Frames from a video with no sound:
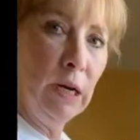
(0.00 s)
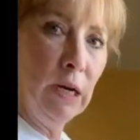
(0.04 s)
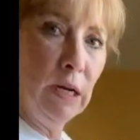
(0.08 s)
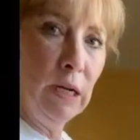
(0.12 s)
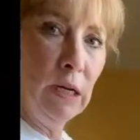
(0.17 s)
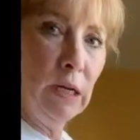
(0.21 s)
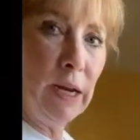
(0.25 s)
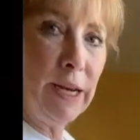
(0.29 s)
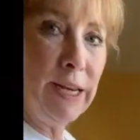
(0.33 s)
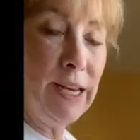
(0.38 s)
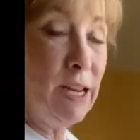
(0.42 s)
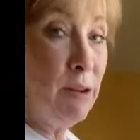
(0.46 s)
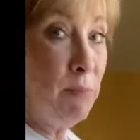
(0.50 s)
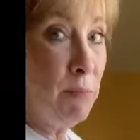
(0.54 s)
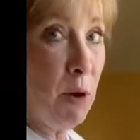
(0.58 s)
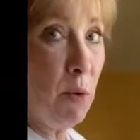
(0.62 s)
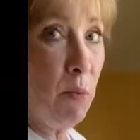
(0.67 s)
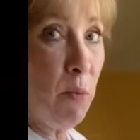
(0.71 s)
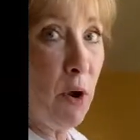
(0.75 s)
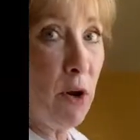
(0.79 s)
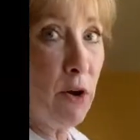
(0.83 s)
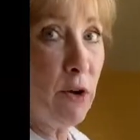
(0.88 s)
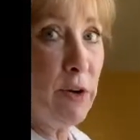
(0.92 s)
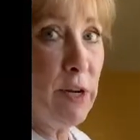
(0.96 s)
I keep my
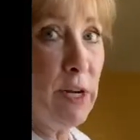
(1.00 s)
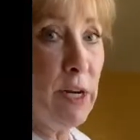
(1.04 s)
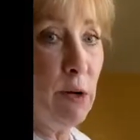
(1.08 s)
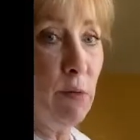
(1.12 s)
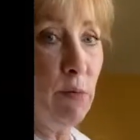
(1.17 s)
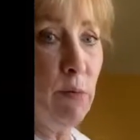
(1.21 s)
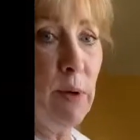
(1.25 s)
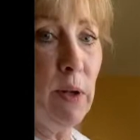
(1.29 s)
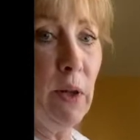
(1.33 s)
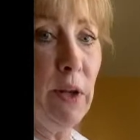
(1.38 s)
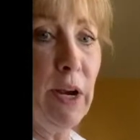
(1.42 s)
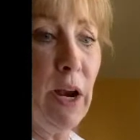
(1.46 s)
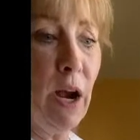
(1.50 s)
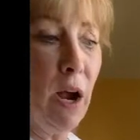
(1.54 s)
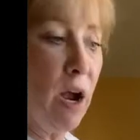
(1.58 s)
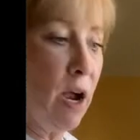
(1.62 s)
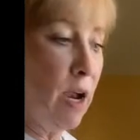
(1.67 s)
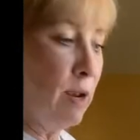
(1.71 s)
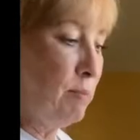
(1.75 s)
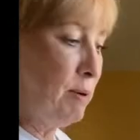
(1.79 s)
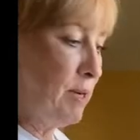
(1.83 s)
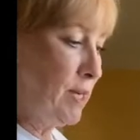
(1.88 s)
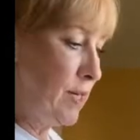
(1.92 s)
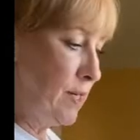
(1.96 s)
water heater really high
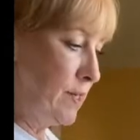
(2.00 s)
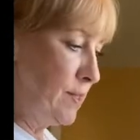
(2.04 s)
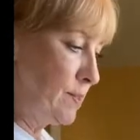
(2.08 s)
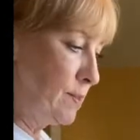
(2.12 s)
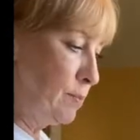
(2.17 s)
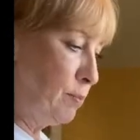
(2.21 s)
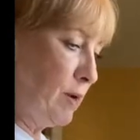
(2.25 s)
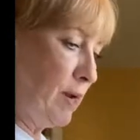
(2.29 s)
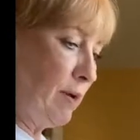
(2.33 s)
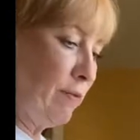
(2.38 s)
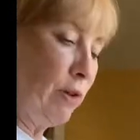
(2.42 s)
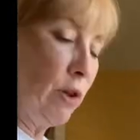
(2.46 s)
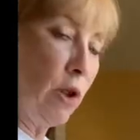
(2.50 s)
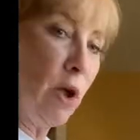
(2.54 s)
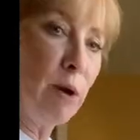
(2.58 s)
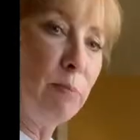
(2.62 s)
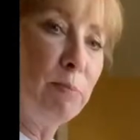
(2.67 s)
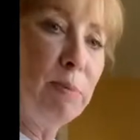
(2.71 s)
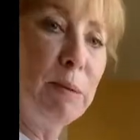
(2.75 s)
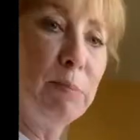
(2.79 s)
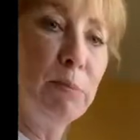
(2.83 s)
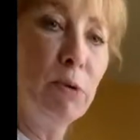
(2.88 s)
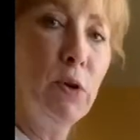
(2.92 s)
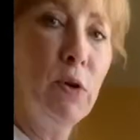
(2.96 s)
because we have a lot of
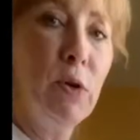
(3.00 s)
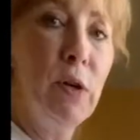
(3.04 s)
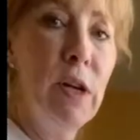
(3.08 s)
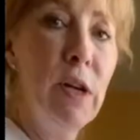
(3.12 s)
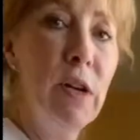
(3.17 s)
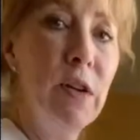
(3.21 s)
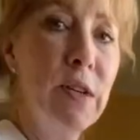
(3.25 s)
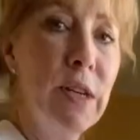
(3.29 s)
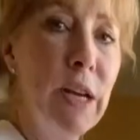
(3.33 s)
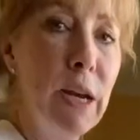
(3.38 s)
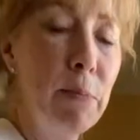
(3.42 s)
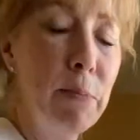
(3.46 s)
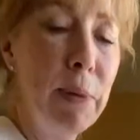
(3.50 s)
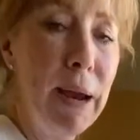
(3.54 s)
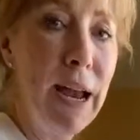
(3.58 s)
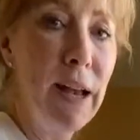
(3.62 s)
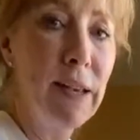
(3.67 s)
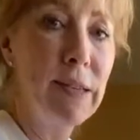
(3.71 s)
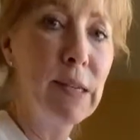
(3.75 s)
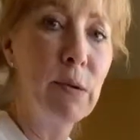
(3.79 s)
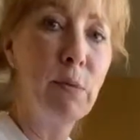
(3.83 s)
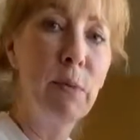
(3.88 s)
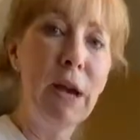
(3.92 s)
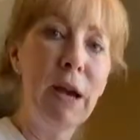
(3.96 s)
people who need to take
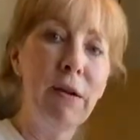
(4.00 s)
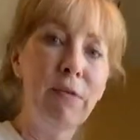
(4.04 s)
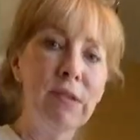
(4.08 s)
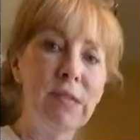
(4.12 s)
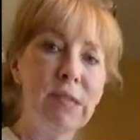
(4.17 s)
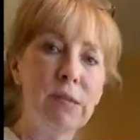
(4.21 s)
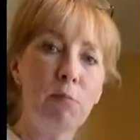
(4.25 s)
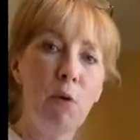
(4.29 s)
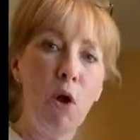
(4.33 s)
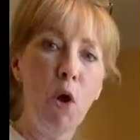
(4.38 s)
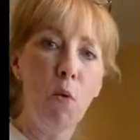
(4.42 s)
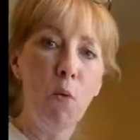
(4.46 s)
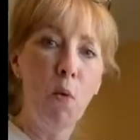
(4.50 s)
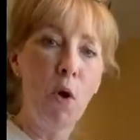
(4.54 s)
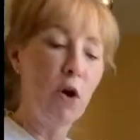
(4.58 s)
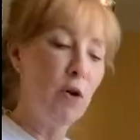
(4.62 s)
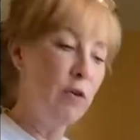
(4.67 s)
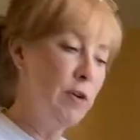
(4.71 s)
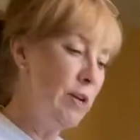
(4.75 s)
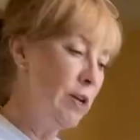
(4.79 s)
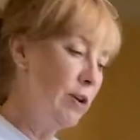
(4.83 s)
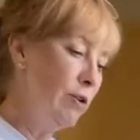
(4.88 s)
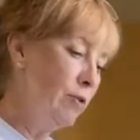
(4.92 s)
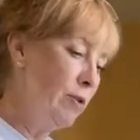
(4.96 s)
baths and we have a small water heater.